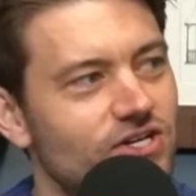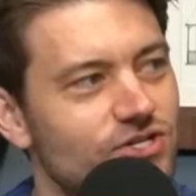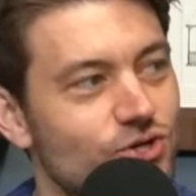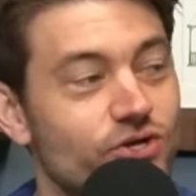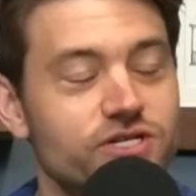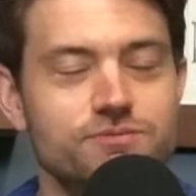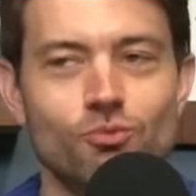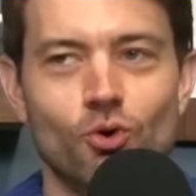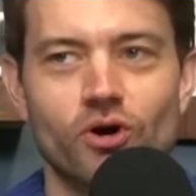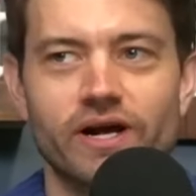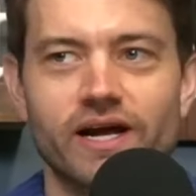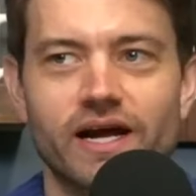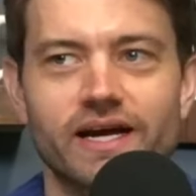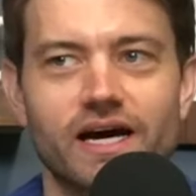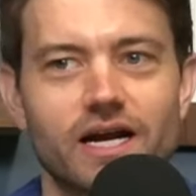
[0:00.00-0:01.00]
So this
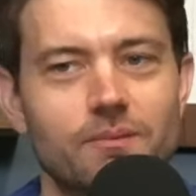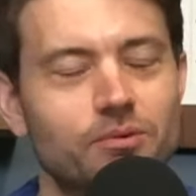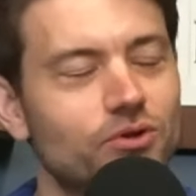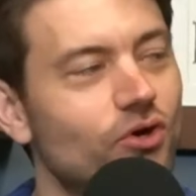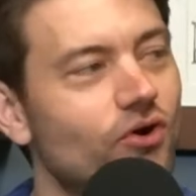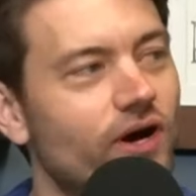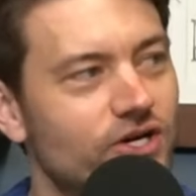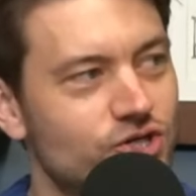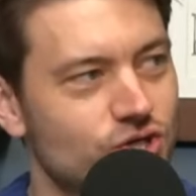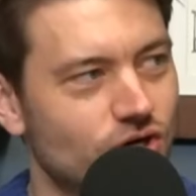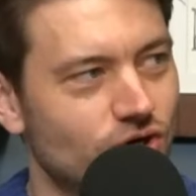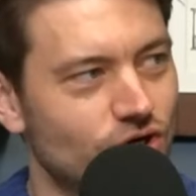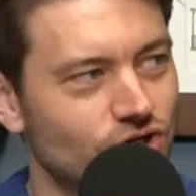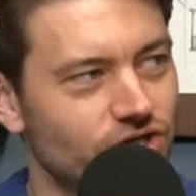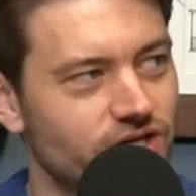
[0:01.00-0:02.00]
morning I got up a little extra
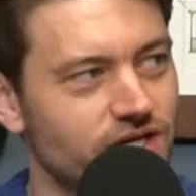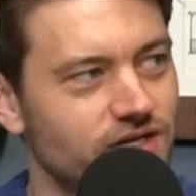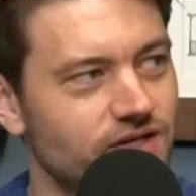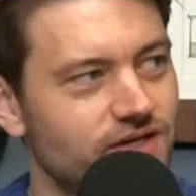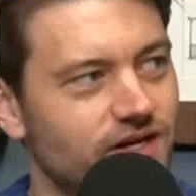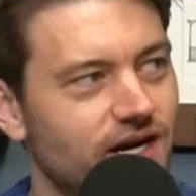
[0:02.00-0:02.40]
early.